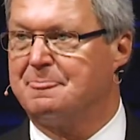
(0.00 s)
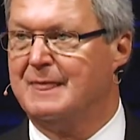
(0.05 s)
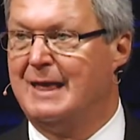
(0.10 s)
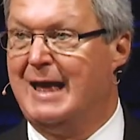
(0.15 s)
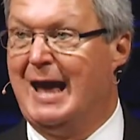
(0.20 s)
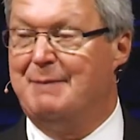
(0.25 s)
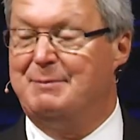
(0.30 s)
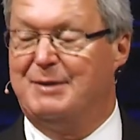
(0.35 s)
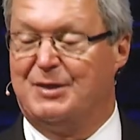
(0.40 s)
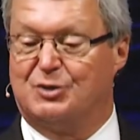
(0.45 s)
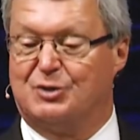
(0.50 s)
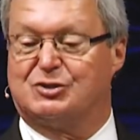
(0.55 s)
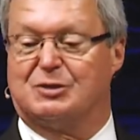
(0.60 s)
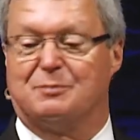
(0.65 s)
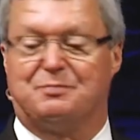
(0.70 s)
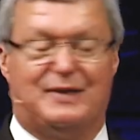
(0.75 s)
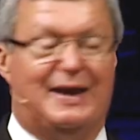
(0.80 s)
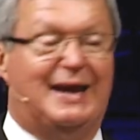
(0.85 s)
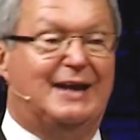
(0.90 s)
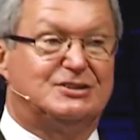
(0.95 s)
I mean, there's some
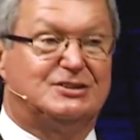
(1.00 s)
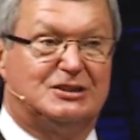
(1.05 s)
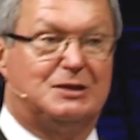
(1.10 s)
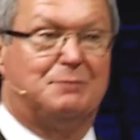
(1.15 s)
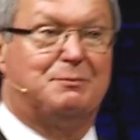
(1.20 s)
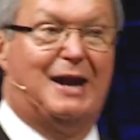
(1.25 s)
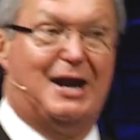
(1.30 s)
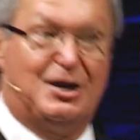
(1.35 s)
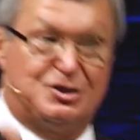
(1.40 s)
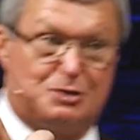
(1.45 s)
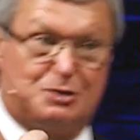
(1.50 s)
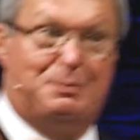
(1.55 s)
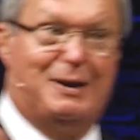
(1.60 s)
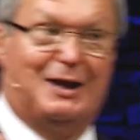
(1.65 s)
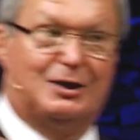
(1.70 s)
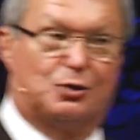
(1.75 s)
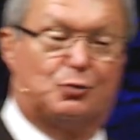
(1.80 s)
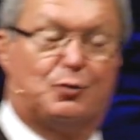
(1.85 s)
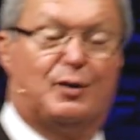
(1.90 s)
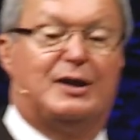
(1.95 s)
things in a marriage you
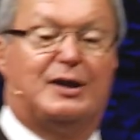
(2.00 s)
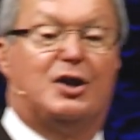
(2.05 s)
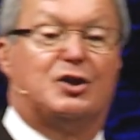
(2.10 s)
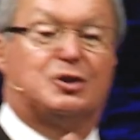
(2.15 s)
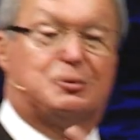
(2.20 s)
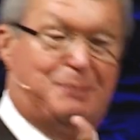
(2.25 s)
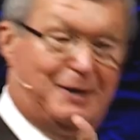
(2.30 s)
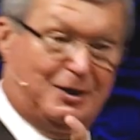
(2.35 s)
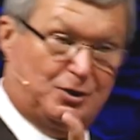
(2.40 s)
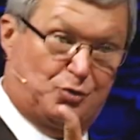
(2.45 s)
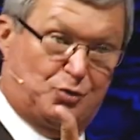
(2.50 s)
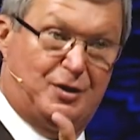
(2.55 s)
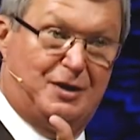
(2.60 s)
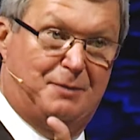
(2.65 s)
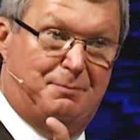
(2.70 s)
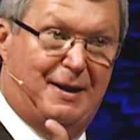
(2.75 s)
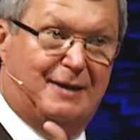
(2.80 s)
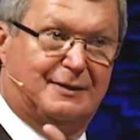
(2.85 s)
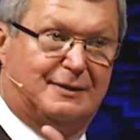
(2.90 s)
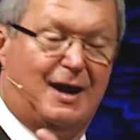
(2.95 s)
better agree on. You better agree
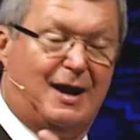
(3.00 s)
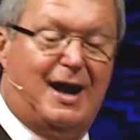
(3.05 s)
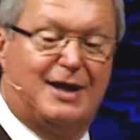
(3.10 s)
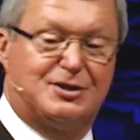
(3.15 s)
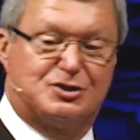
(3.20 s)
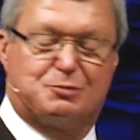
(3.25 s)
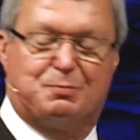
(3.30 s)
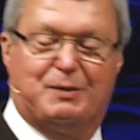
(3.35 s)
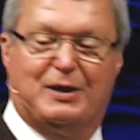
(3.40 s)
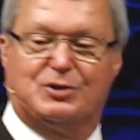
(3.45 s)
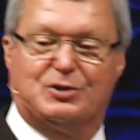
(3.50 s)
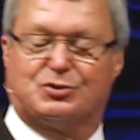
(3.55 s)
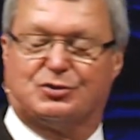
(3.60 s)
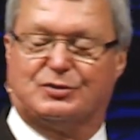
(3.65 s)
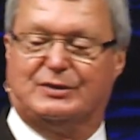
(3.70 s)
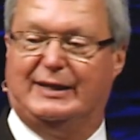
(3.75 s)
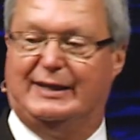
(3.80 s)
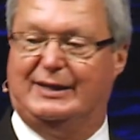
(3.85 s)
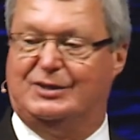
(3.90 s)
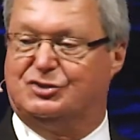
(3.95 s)
about God and spiritual
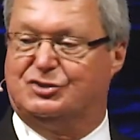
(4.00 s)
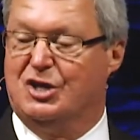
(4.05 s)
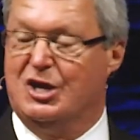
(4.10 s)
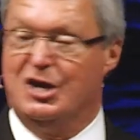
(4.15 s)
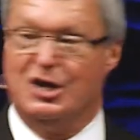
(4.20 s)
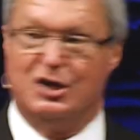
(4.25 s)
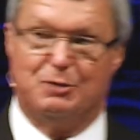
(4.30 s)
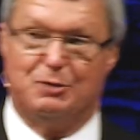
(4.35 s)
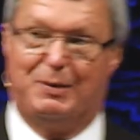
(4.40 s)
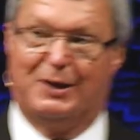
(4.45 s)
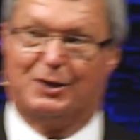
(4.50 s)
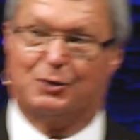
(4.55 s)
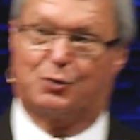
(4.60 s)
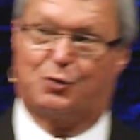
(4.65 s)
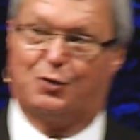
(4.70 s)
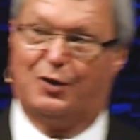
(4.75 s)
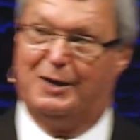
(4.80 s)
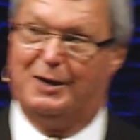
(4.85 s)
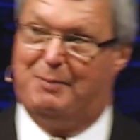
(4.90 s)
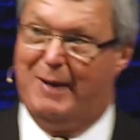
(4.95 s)
things. You better
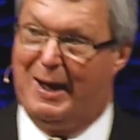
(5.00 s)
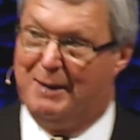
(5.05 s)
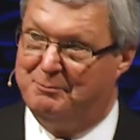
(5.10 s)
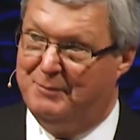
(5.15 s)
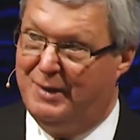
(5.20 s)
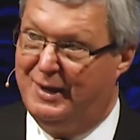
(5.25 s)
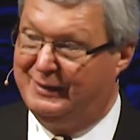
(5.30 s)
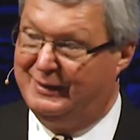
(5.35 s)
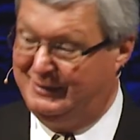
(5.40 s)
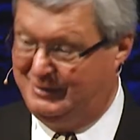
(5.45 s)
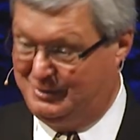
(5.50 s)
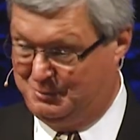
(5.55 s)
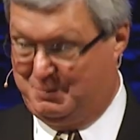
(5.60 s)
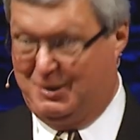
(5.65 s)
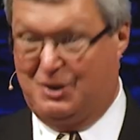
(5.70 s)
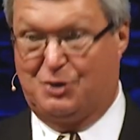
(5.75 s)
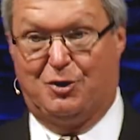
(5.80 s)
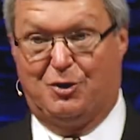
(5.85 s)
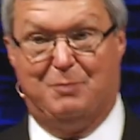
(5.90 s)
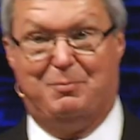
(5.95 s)
agree about money. You
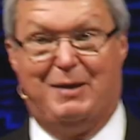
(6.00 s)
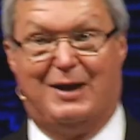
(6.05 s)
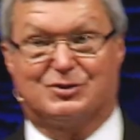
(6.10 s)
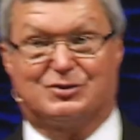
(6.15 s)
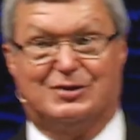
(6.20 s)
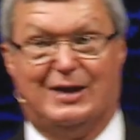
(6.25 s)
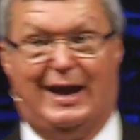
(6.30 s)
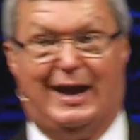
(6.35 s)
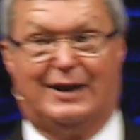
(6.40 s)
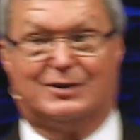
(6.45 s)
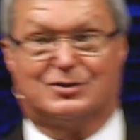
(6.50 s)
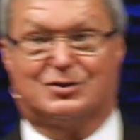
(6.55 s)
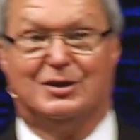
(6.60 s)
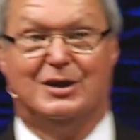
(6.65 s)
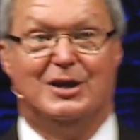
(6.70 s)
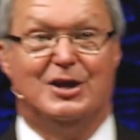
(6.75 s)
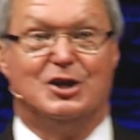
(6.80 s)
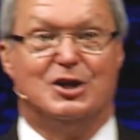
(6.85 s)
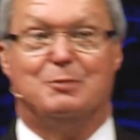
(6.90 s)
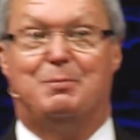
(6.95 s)
better agree about sex.
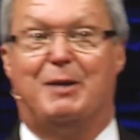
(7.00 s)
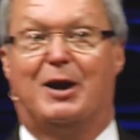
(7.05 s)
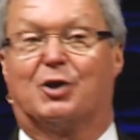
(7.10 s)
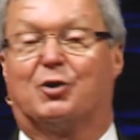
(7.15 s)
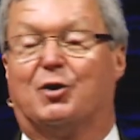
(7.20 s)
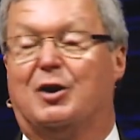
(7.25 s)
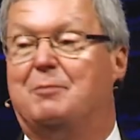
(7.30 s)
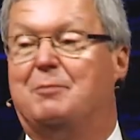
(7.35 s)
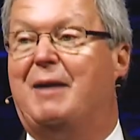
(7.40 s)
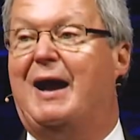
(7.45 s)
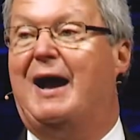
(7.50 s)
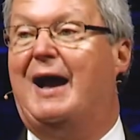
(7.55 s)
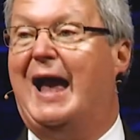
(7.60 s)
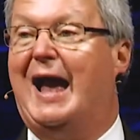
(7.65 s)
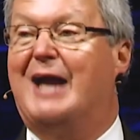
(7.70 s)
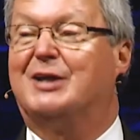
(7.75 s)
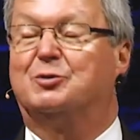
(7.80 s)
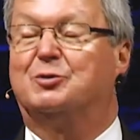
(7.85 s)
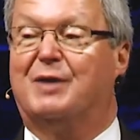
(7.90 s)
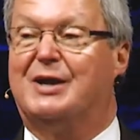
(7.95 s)
You better agree about how
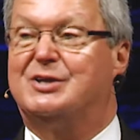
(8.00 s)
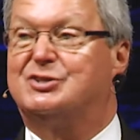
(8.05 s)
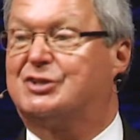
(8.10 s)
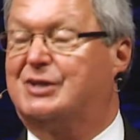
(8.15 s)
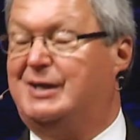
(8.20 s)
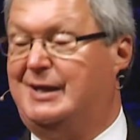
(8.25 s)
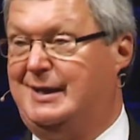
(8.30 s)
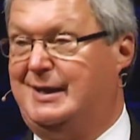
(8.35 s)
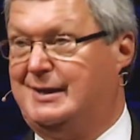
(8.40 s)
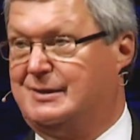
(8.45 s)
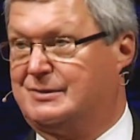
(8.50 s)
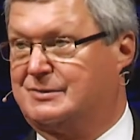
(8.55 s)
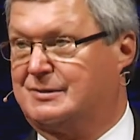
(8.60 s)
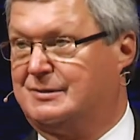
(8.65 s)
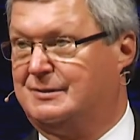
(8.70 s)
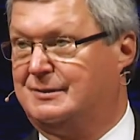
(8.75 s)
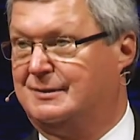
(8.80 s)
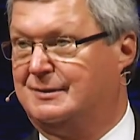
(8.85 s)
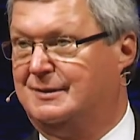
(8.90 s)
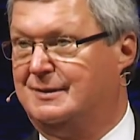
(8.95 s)
you raise your kids.
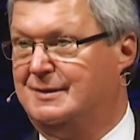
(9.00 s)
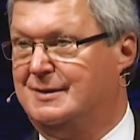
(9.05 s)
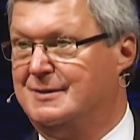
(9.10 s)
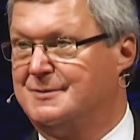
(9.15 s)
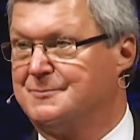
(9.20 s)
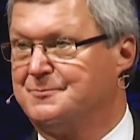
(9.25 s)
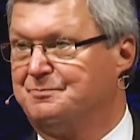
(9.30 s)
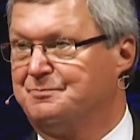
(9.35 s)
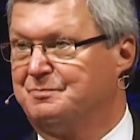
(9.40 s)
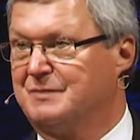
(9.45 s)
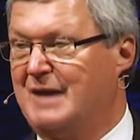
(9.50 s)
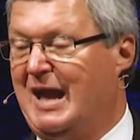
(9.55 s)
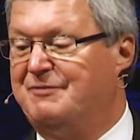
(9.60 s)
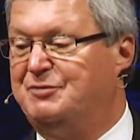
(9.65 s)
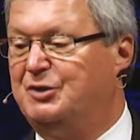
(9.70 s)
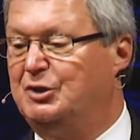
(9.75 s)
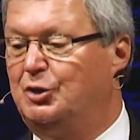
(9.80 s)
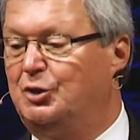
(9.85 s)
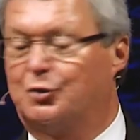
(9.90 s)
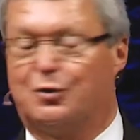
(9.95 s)
If
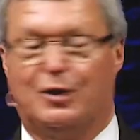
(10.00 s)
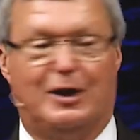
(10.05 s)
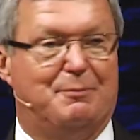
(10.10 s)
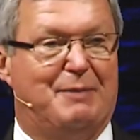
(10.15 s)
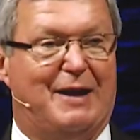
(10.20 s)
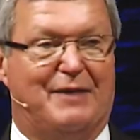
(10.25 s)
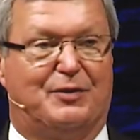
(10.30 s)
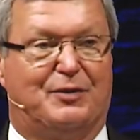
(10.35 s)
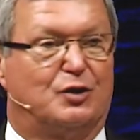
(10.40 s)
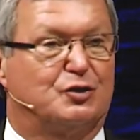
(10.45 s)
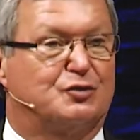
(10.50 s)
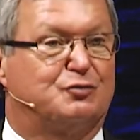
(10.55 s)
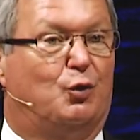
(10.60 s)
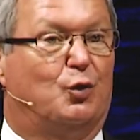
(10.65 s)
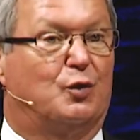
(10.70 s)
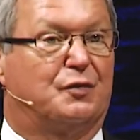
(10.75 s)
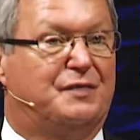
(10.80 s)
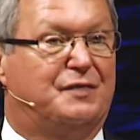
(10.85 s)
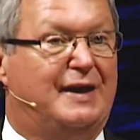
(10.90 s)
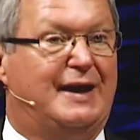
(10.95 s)
you don't agree about those
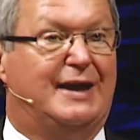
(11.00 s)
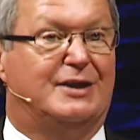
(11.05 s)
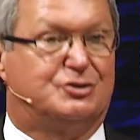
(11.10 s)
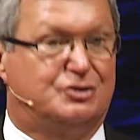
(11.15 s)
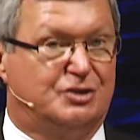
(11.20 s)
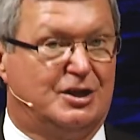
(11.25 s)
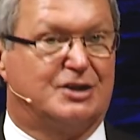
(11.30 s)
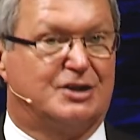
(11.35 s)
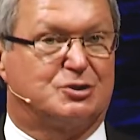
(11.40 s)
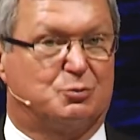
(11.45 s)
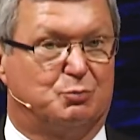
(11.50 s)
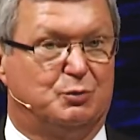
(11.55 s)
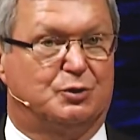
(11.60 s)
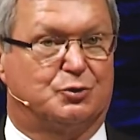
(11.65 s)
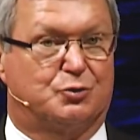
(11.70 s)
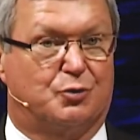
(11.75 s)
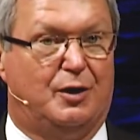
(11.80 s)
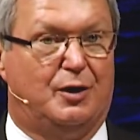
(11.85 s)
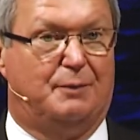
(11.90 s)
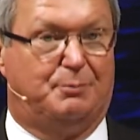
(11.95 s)
four things, you got some real
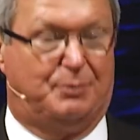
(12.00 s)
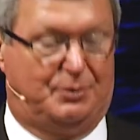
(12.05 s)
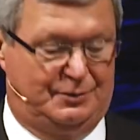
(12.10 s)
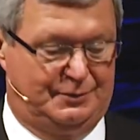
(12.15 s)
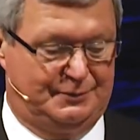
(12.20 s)
trouble.